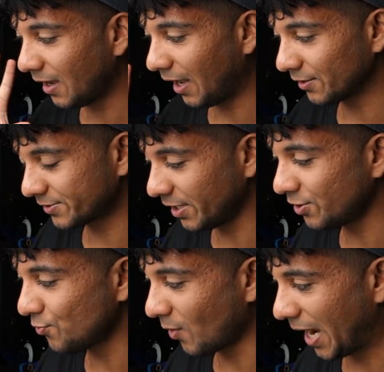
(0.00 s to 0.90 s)
I'll tell
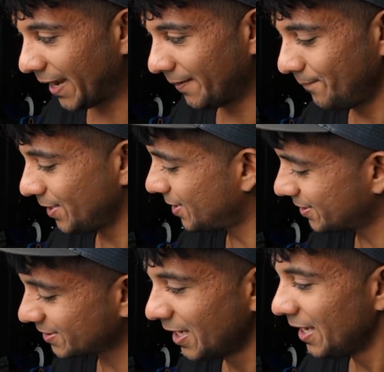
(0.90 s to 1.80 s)
you why.
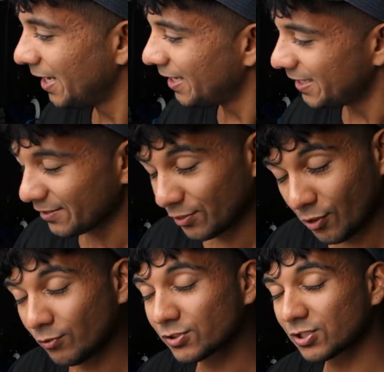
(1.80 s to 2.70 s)
Because
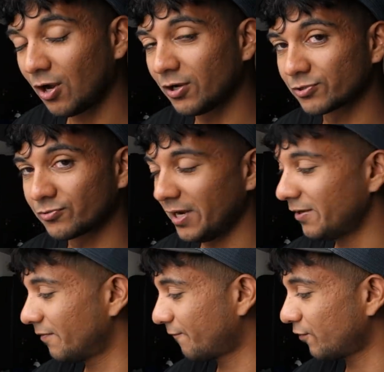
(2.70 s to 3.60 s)
those songs,
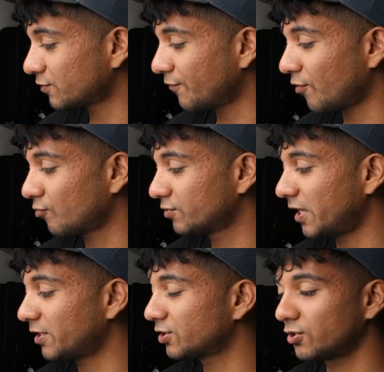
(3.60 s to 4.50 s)
right? First of all,
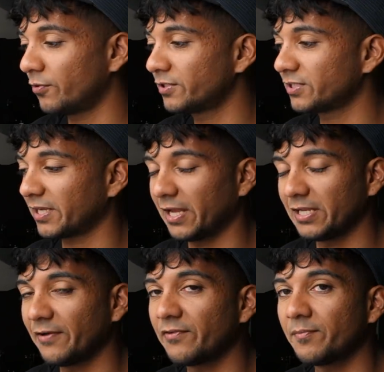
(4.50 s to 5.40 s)
Rosetta Stone is like
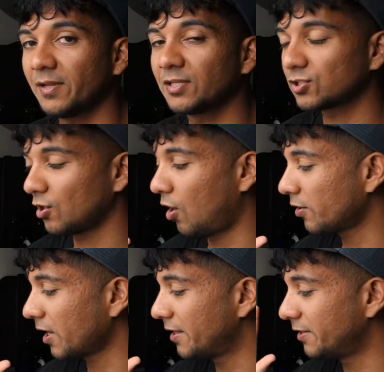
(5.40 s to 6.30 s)
11 minutes
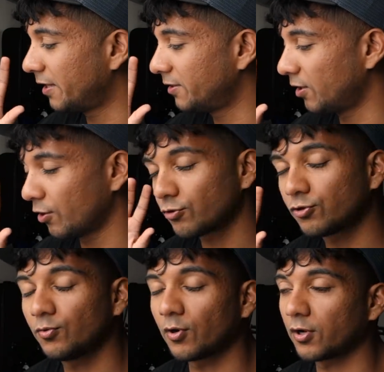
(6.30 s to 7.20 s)
long, and then the other
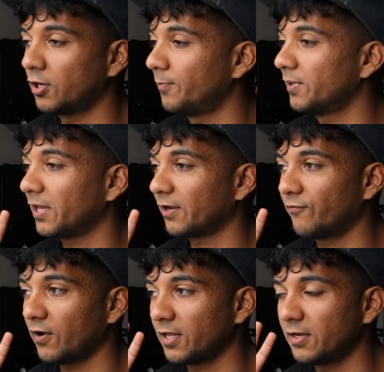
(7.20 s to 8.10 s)
two are gonna be like
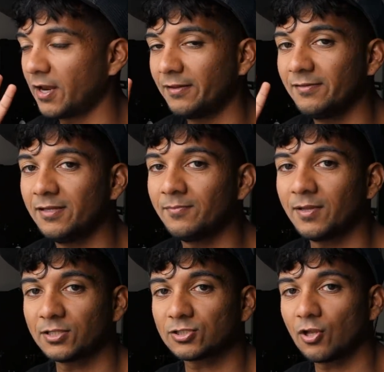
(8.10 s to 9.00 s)
fucking 19
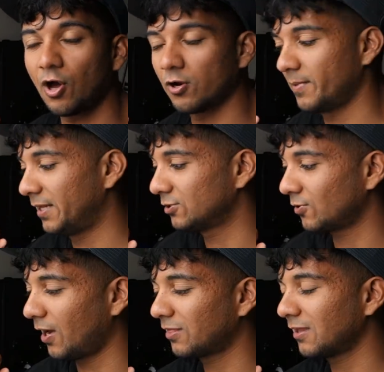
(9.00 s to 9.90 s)
minutes long, man. So
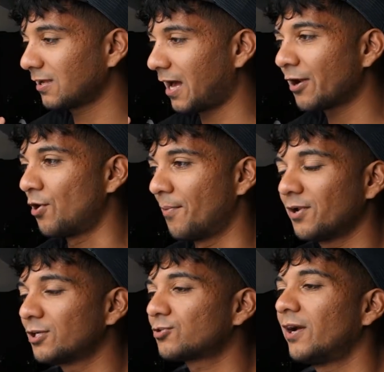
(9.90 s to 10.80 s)
I think, I don't know, I'm
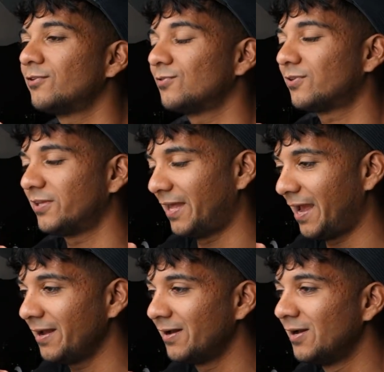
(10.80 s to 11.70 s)
gonna try and do
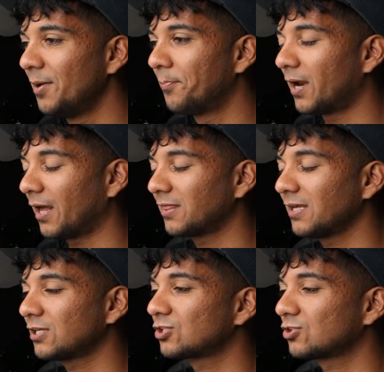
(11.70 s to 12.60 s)
today, but I
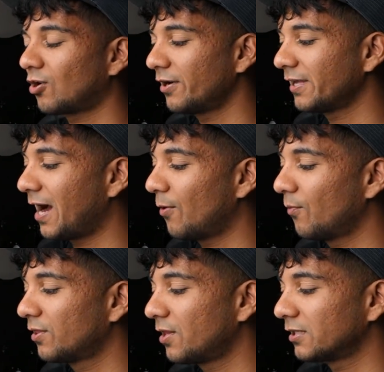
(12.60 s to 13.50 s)
think starting out
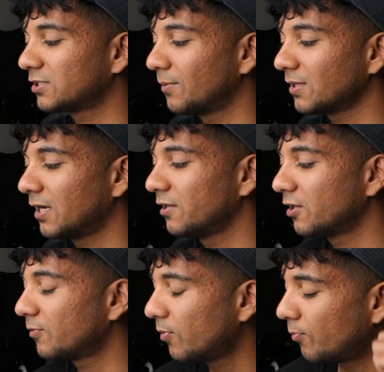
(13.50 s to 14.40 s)
with something a
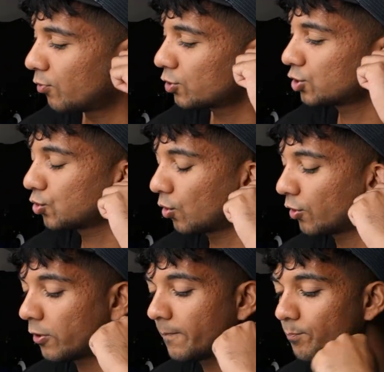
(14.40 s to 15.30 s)
little bit more
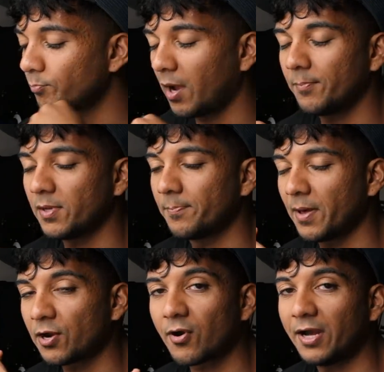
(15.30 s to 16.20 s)
shorter might be a
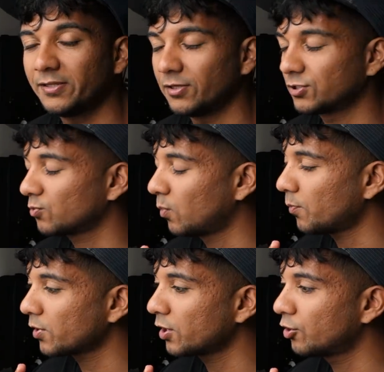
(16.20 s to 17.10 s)
better idea. So what
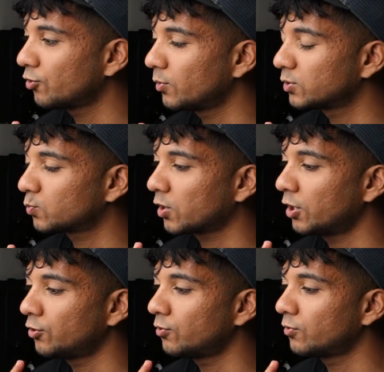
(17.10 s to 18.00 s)
we're gonna do is we're
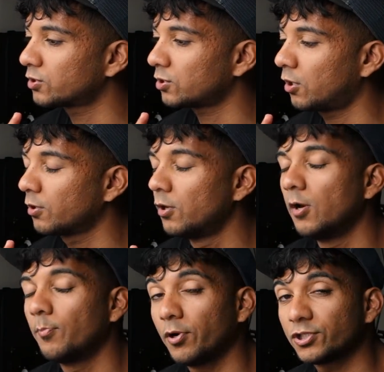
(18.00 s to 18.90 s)
gonna do the song
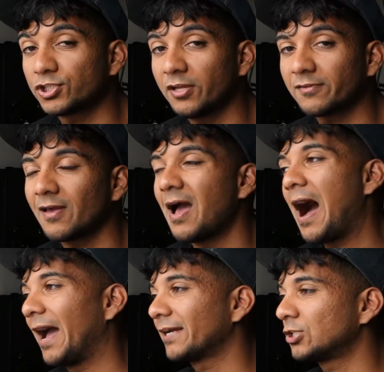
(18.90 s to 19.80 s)
Pushit.
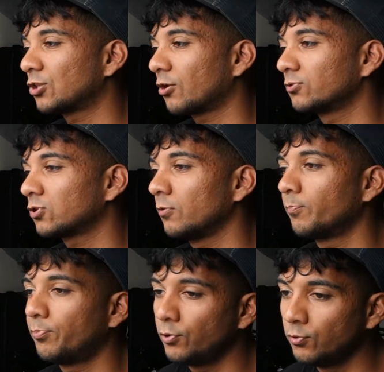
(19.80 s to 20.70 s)
I actually thought it was
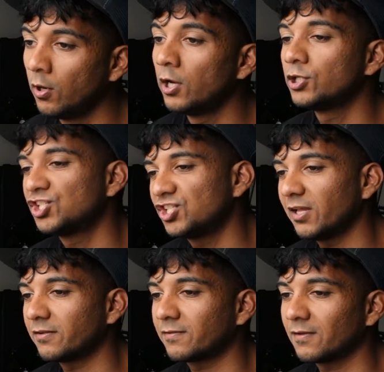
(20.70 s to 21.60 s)
called
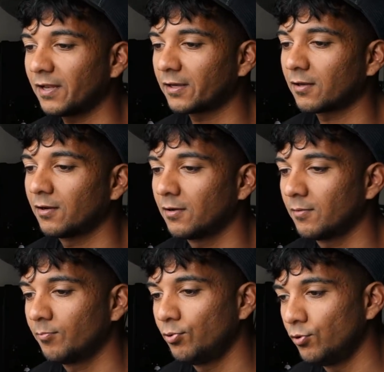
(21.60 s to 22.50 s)
Pushit, like
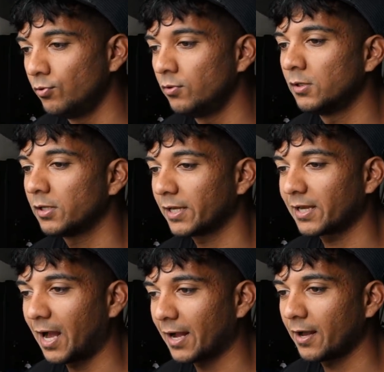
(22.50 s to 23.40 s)
poo, like
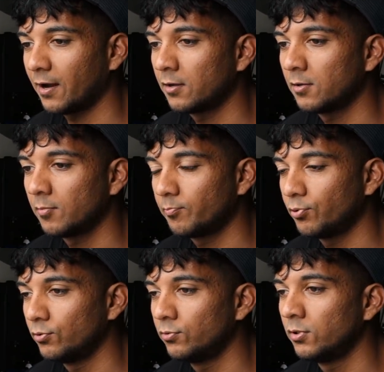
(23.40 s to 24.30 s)
caca,
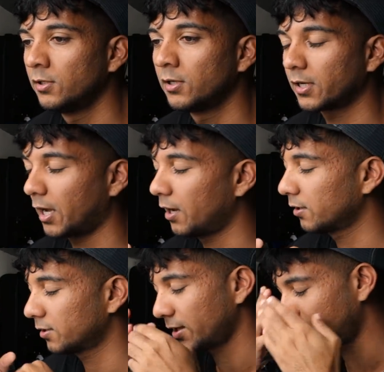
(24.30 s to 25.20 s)
poo. I
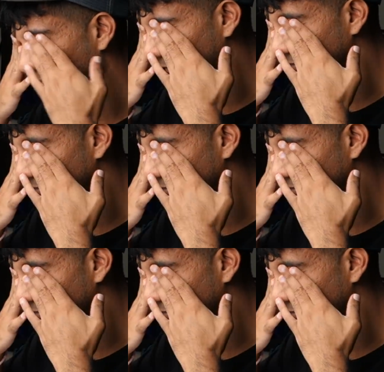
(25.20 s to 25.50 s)
can't believe I